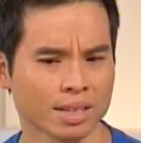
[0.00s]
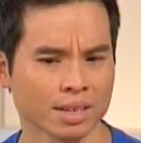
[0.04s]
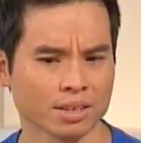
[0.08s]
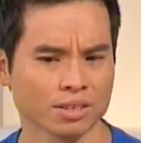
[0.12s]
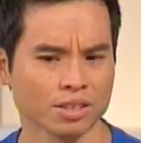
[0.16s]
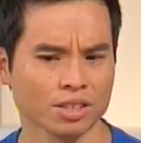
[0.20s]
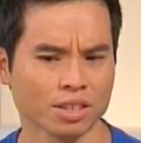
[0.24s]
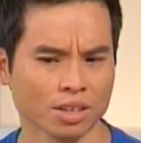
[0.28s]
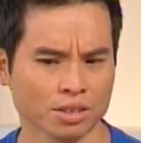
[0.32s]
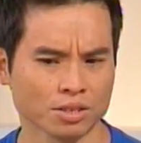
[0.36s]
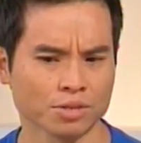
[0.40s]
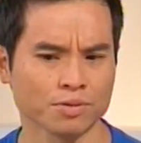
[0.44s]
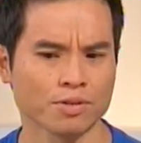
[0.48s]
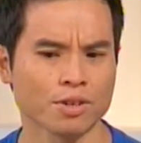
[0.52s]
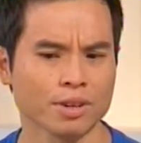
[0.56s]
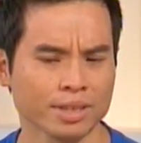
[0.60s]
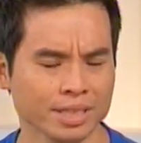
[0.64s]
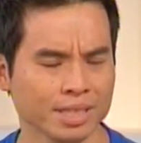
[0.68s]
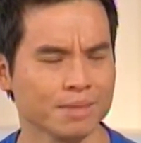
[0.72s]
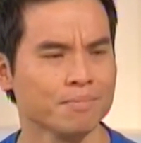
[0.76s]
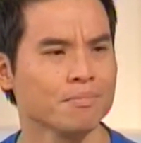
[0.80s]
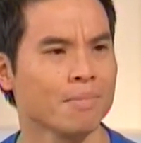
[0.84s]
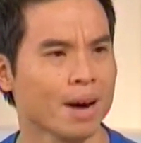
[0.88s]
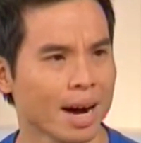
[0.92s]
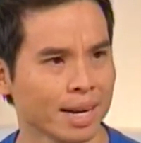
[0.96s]
that, you know, it's very
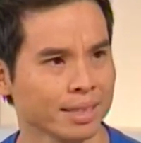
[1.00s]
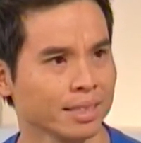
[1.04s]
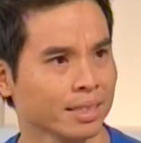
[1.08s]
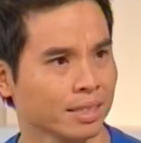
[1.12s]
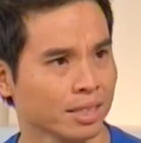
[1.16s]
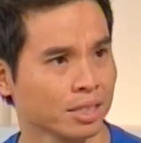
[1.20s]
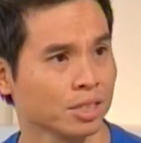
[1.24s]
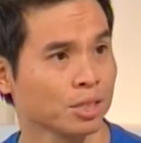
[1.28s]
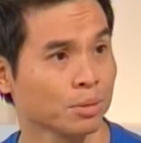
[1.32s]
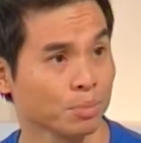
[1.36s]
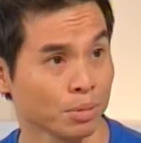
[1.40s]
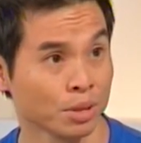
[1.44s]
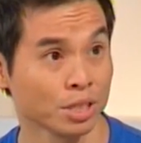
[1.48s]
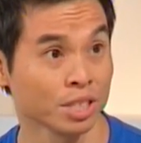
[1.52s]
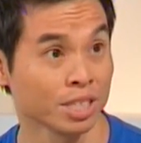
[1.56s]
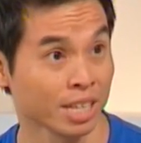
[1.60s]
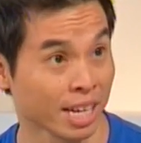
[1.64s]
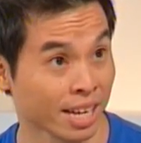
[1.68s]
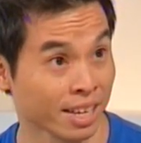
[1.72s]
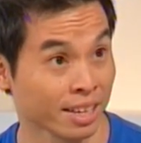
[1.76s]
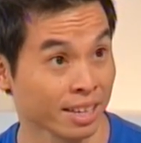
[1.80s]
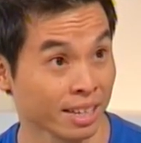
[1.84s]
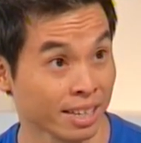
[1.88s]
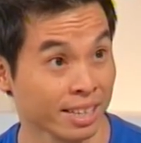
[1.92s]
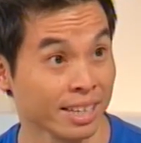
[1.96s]
demanding discipline, so
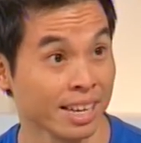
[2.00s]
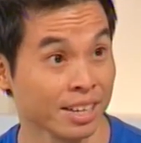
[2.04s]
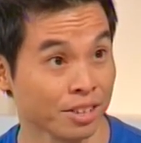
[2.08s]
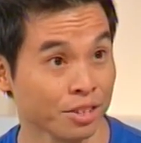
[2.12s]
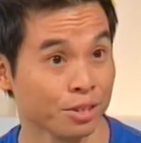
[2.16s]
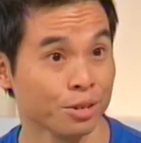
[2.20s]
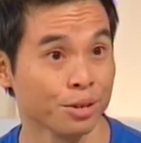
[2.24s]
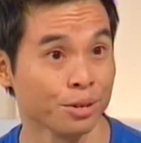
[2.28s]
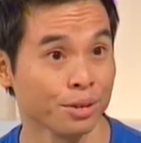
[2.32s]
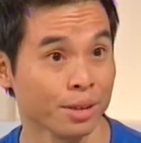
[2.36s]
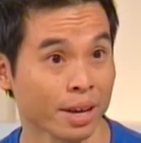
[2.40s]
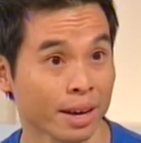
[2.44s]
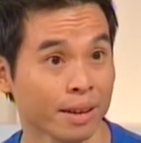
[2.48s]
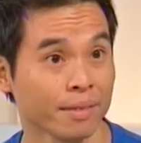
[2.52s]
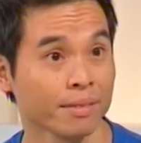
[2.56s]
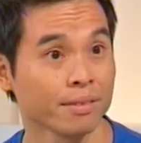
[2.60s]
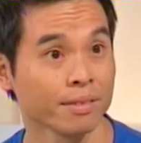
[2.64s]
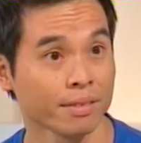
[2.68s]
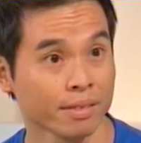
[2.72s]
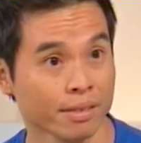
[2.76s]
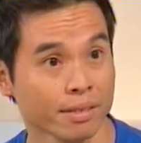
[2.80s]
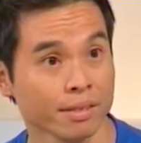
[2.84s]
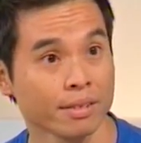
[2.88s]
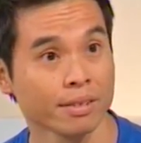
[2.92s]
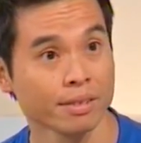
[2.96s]
you, you need to do that.
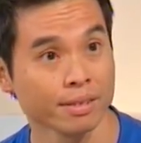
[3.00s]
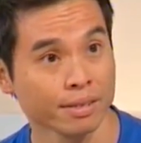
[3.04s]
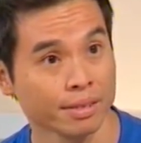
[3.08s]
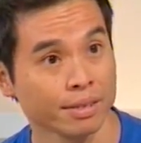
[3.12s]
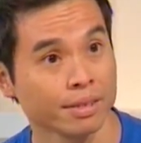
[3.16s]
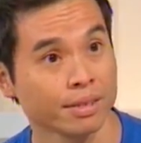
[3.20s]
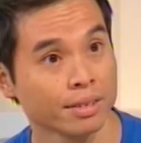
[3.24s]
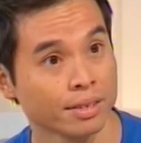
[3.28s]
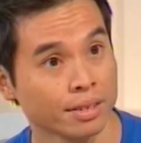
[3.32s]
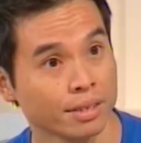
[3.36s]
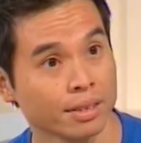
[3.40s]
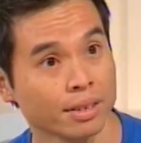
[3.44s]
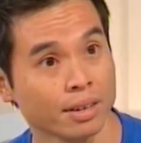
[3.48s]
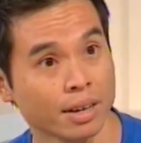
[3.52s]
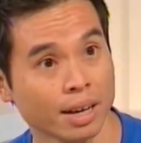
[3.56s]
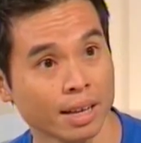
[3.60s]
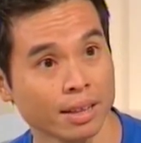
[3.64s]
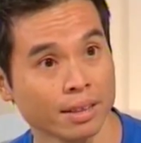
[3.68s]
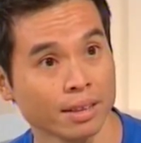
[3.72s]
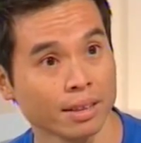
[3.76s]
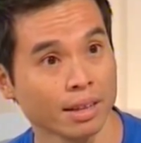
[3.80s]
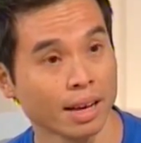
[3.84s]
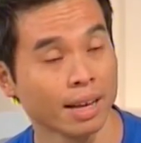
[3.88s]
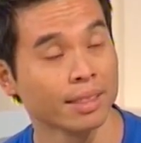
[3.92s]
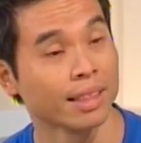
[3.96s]
Mm -hmm. Mm -hmm. Okay.
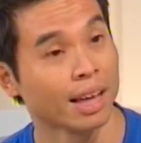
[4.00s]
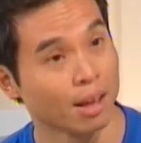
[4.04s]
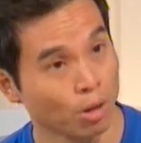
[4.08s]
And, and,